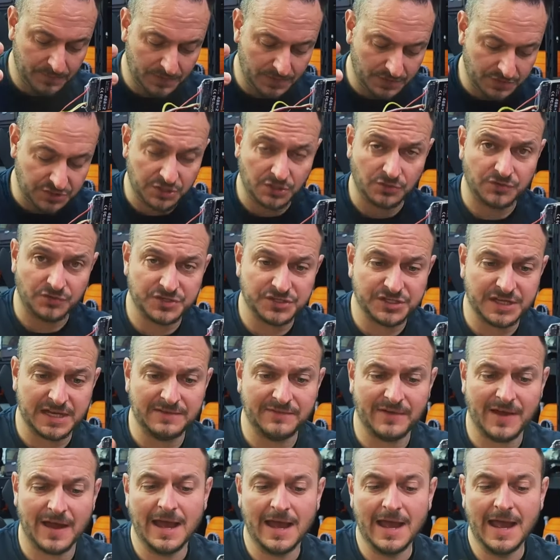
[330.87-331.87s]

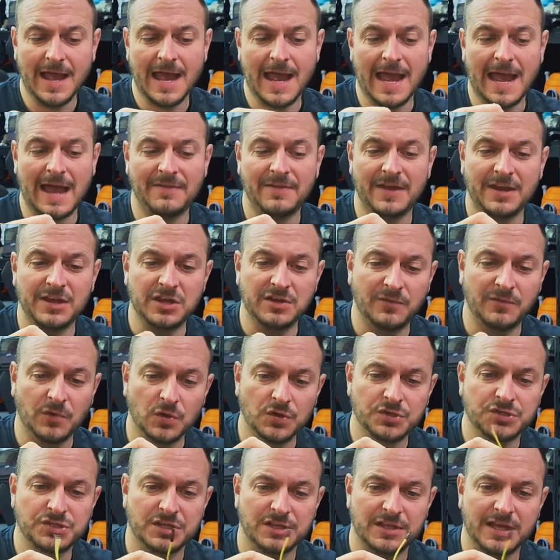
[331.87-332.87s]
receiver, and then you've
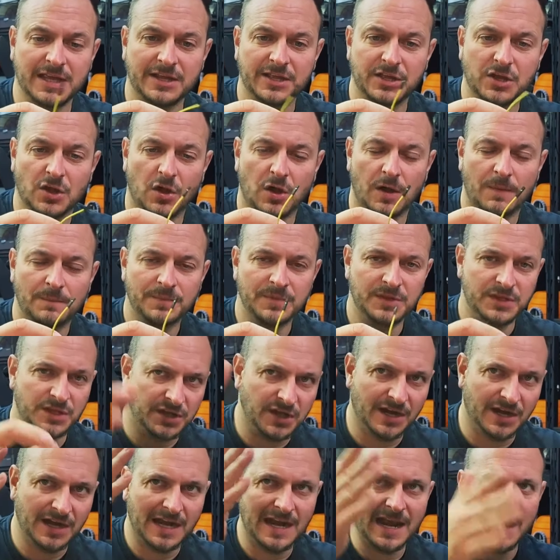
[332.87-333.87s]
also then got your
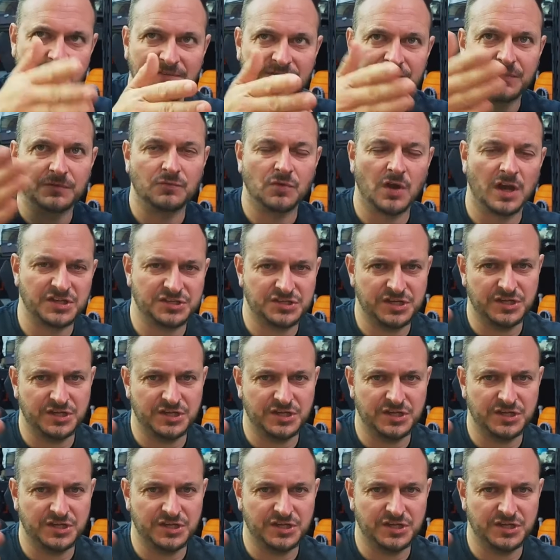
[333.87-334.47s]
kind of left and right.